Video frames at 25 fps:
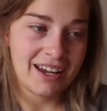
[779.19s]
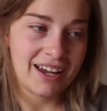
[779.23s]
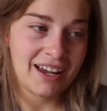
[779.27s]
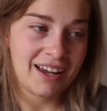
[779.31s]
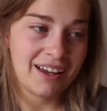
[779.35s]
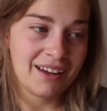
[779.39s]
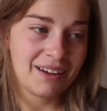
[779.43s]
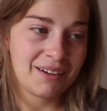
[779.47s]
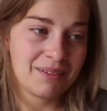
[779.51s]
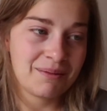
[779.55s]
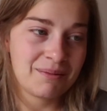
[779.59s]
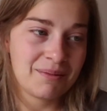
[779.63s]

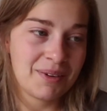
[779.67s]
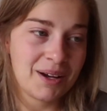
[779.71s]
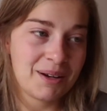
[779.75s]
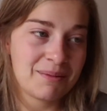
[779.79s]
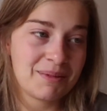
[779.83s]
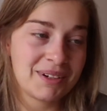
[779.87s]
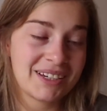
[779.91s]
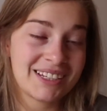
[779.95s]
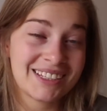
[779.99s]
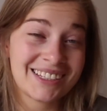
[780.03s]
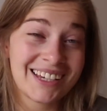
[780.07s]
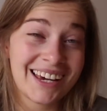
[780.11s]

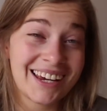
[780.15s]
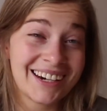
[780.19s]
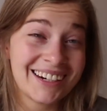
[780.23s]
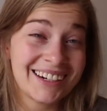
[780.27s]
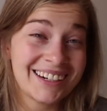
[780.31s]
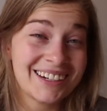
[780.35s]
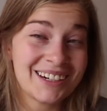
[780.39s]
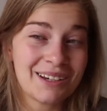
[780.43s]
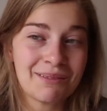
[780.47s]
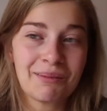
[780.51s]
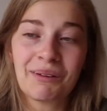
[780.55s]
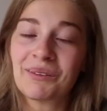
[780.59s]
I'm
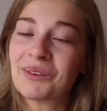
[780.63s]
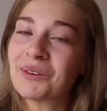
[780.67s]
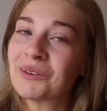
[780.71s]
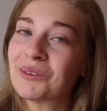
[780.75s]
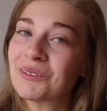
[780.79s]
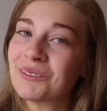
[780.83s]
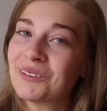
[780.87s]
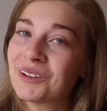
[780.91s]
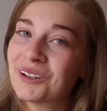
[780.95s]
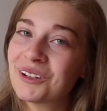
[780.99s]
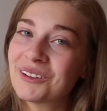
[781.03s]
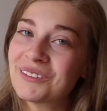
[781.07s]
excited, I'm a
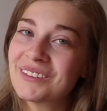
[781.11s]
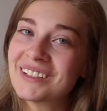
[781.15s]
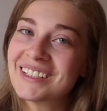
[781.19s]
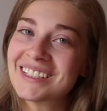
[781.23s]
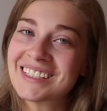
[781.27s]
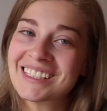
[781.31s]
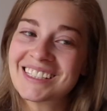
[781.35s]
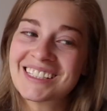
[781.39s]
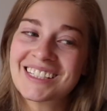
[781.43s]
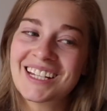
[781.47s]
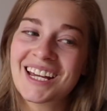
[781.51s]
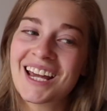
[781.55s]
little
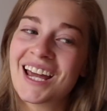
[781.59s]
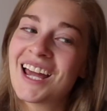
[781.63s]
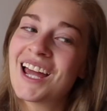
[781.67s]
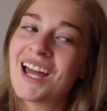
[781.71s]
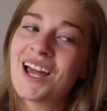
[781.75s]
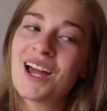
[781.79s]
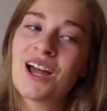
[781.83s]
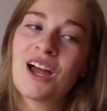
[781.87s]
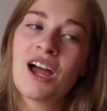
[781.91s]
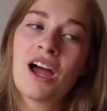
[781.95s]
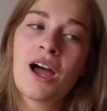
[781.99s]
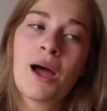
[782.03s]
nervous,
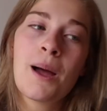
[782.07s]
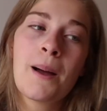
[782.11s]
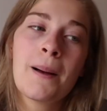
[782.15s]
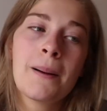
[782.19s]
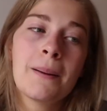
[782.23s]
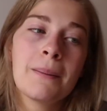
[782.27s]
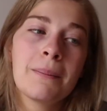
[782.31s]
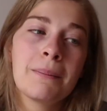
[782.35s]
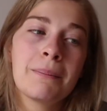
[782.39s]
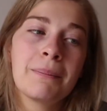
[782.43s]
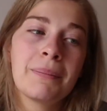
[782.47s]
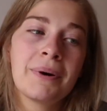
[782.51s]

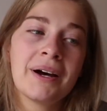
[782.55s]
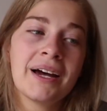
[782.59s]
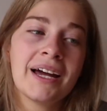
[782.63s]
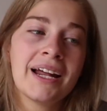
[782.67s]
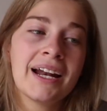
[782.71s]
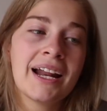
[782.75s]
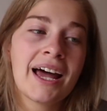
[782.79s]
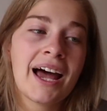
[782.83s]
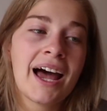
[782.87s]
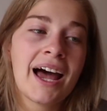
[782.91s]
but